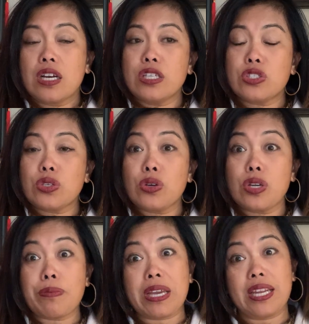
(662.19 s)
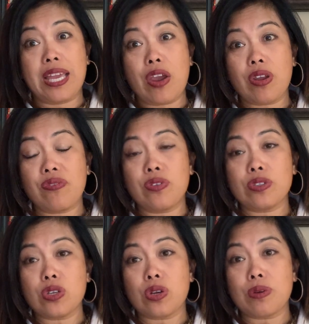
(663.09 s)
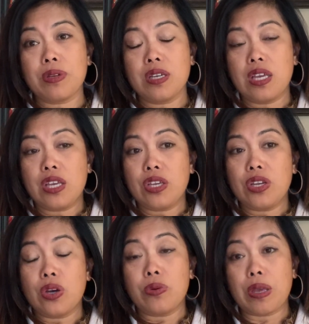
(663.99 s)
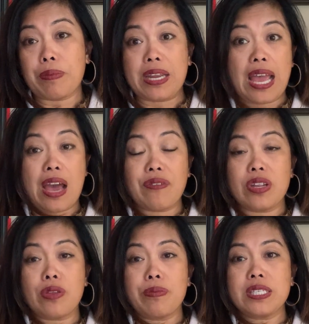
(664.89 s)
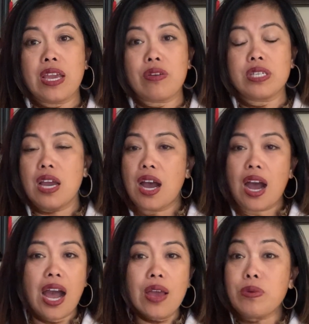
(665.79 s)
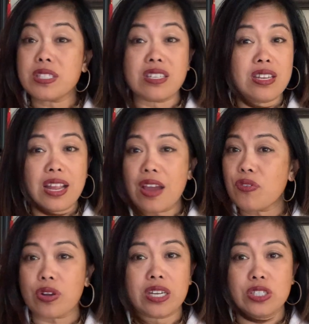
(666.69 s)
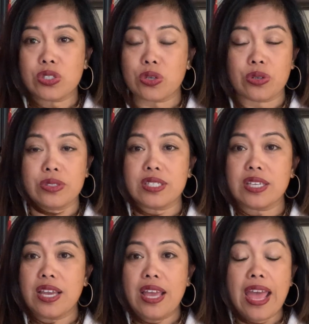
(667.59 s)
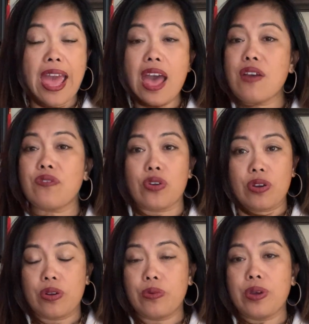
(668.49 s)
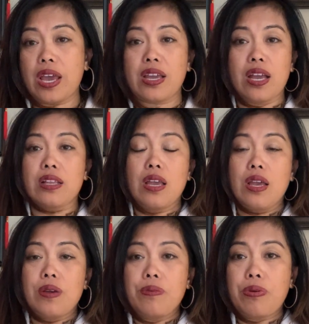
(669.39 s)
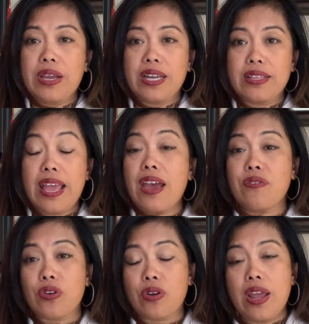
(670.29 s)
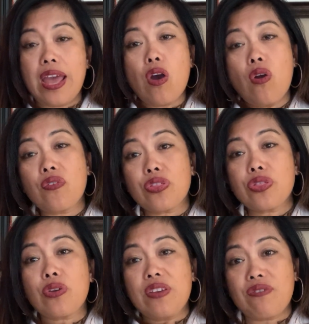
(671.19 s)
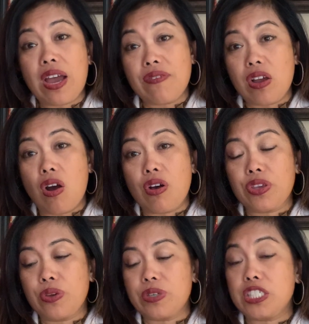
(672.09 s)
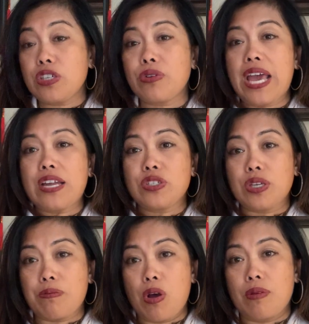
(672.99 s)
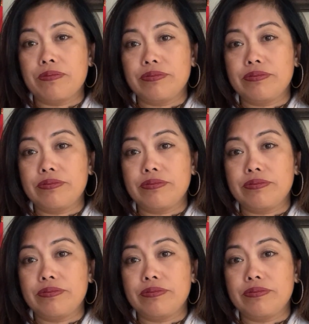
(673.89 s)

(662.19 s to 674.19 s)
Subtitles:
concern? Am I going to carry to full term? You know, am I going to have another miscarriage? I was never concerned, ever, when I got pregnant, ever. Over 35, they call you a geriatric mom.